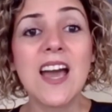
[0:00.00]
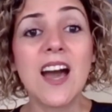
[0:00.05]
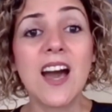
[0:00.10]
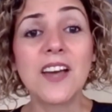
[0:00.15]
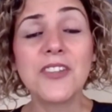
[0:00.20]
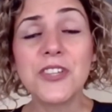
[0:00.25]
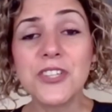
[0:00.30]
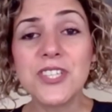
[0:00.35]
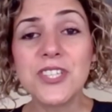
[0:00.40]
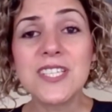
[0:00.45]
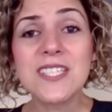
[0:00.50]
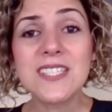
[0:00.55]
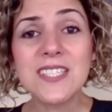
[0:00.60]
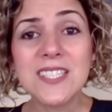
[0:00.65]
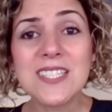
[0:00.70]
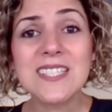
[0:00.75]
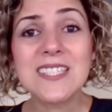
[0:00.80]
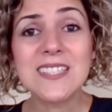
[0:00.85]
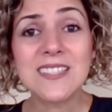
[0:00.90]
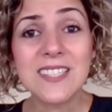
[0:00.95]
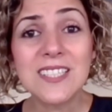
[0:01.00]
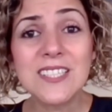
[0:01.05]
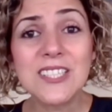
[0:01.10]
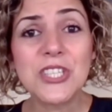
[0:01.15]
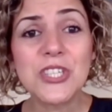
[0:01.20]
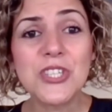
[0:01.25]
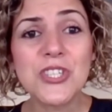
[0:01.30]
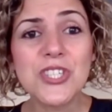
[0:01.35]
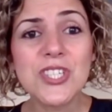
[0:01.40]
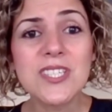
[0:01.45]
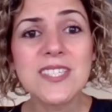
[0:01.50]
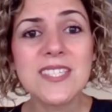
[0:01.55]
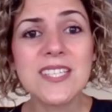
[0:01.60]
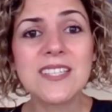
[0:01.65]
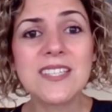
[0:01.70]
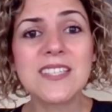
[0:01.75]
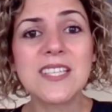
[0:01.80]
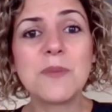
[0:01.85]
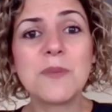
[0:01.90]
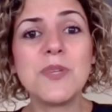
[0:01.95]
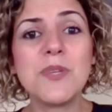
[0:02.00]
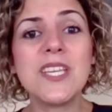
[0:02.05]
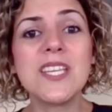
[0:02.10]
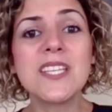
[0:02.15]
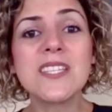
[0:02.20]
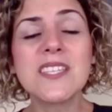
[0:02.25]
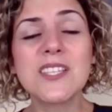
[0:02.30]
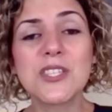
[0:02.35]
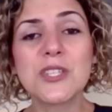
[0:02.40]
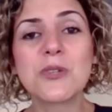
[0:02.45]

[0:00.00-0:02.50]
Under these conditions, it can be easy